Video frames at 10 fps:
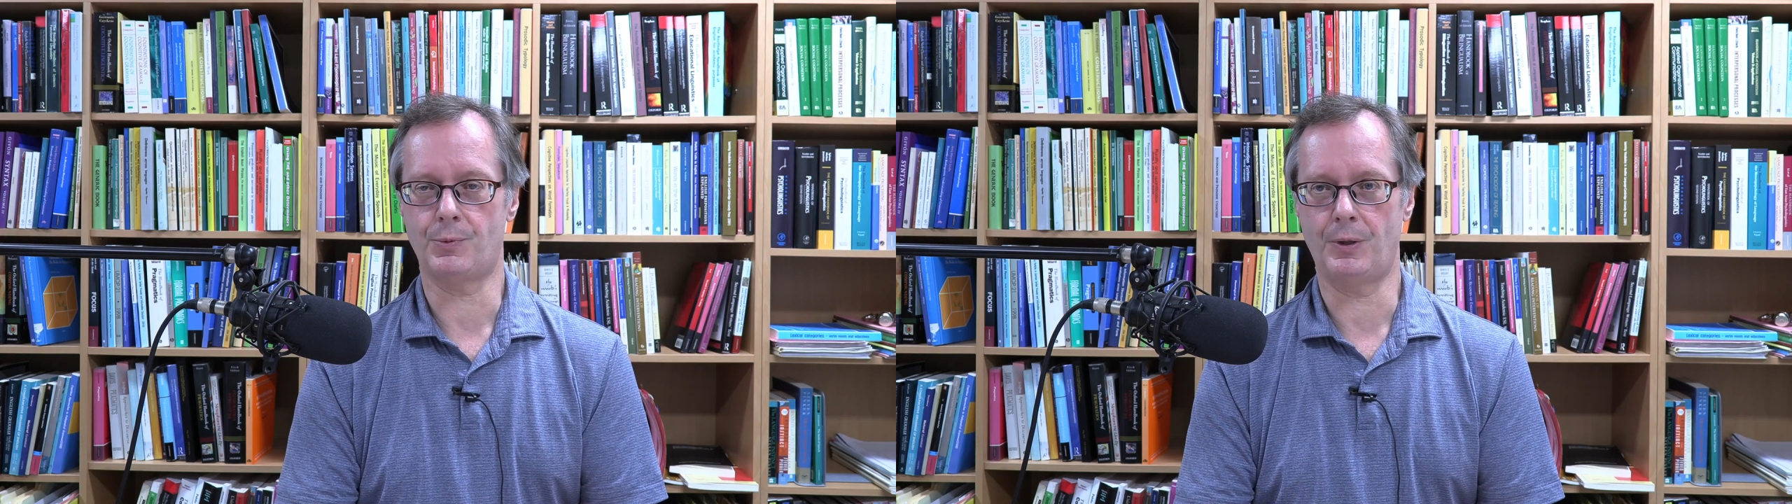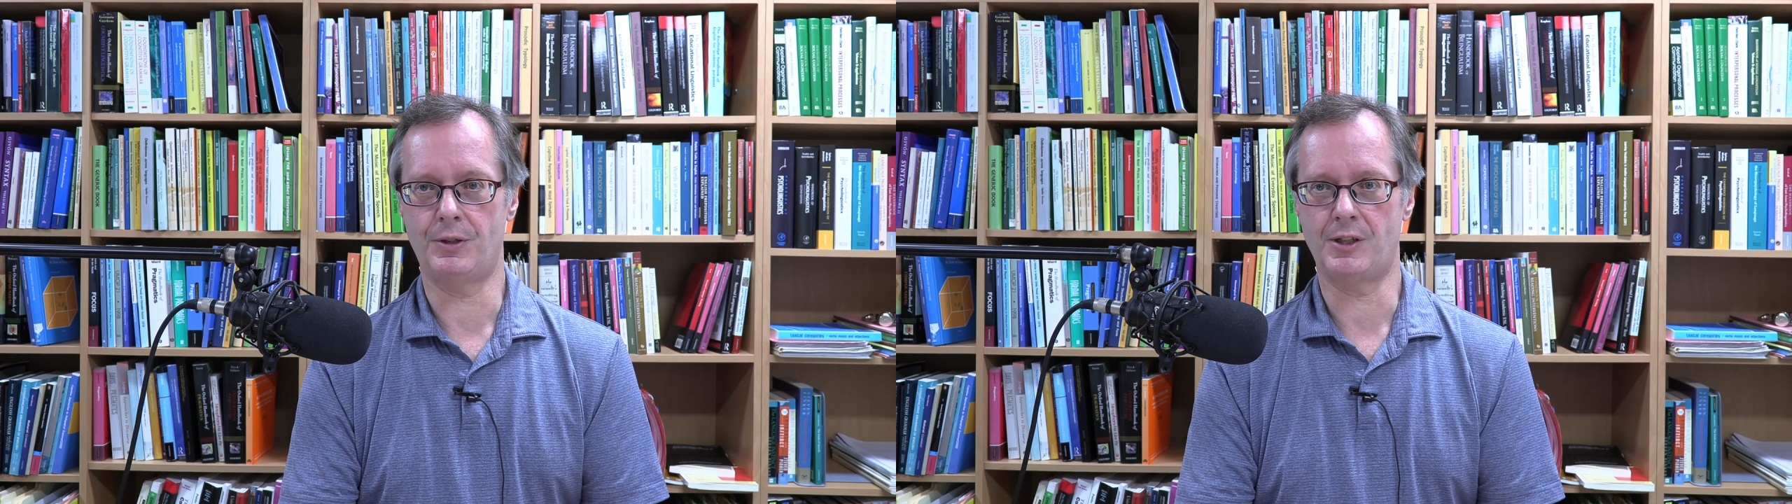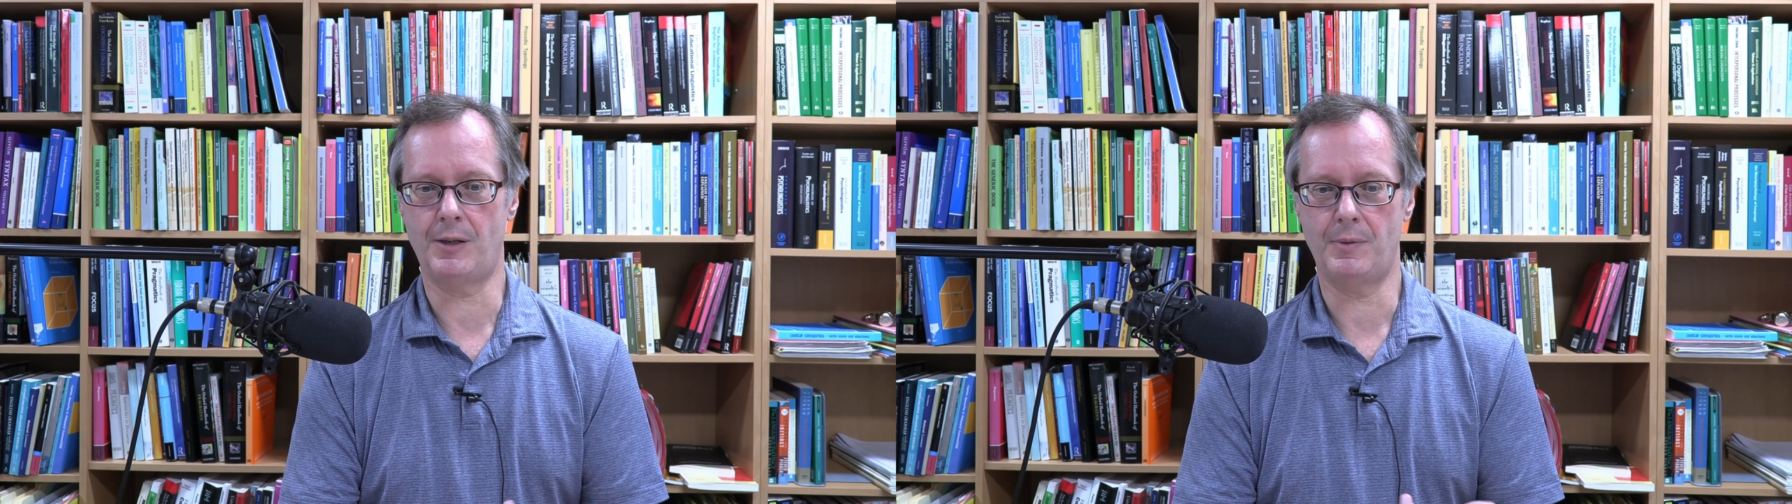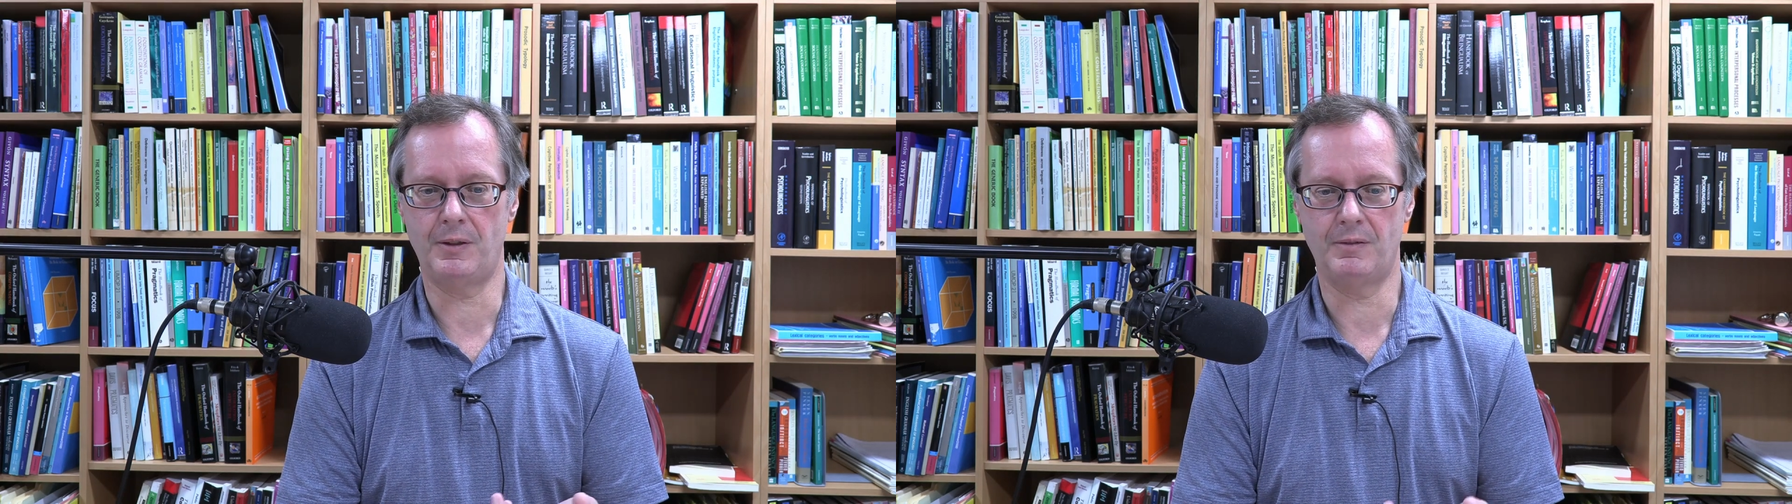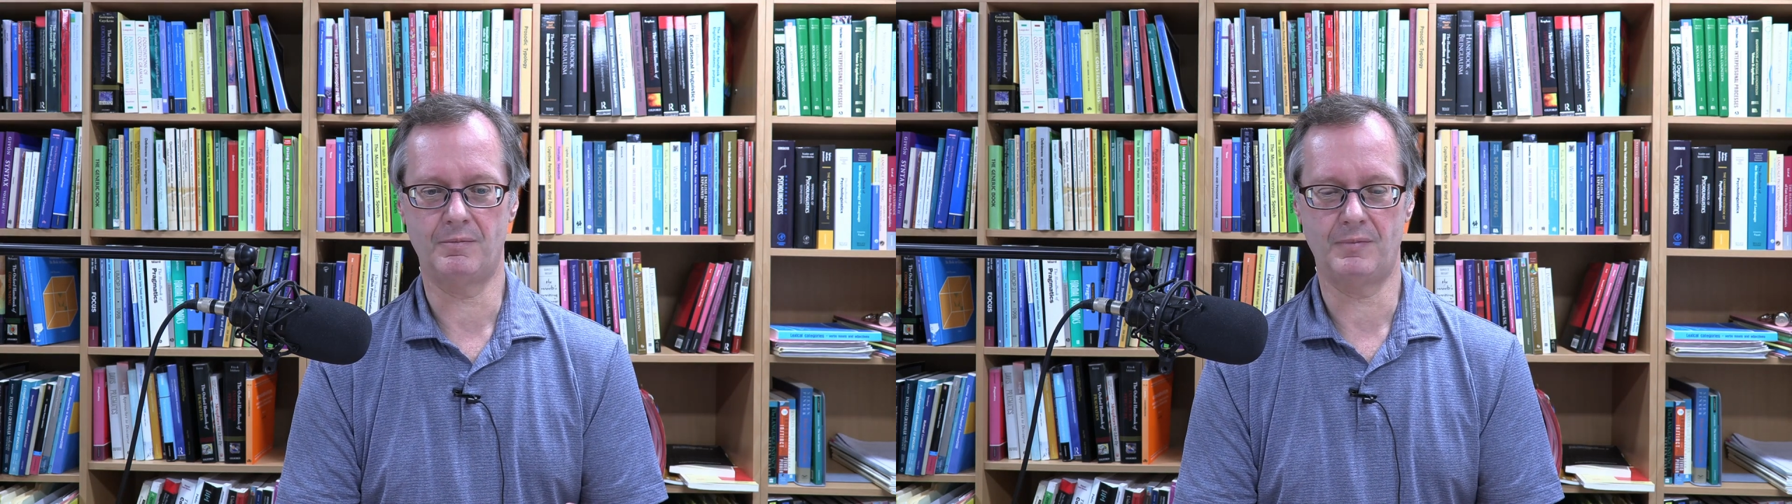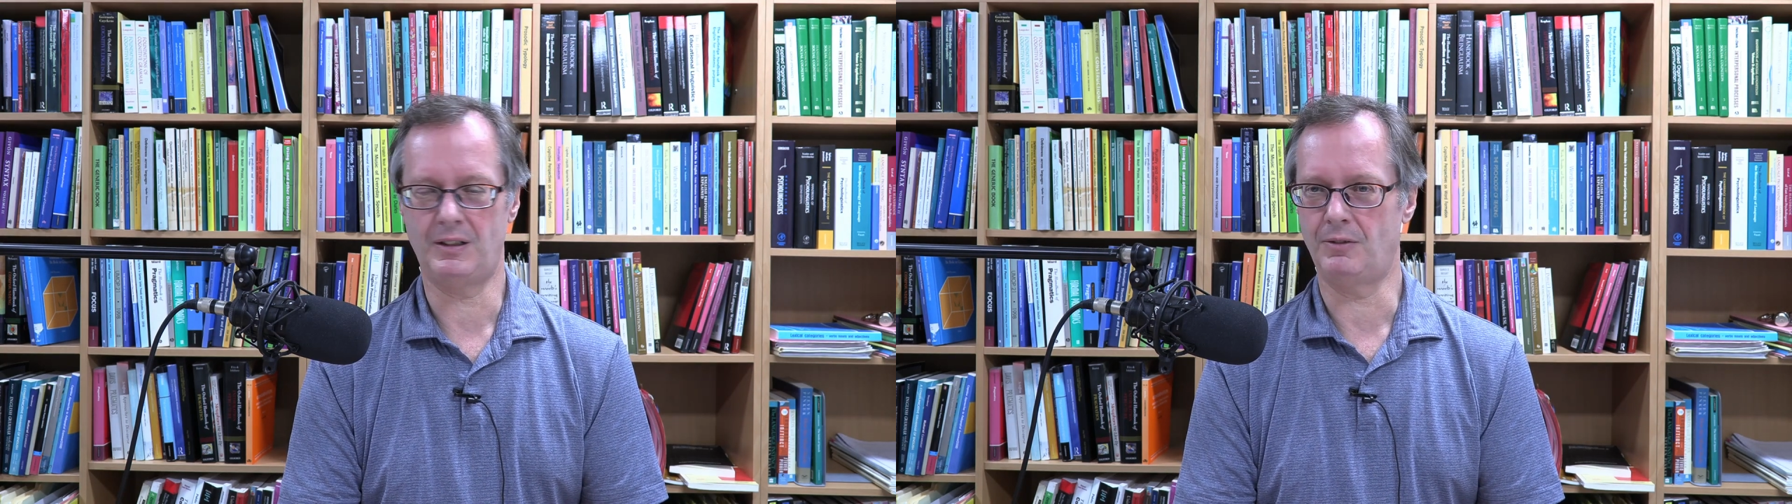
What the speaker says: where you examine,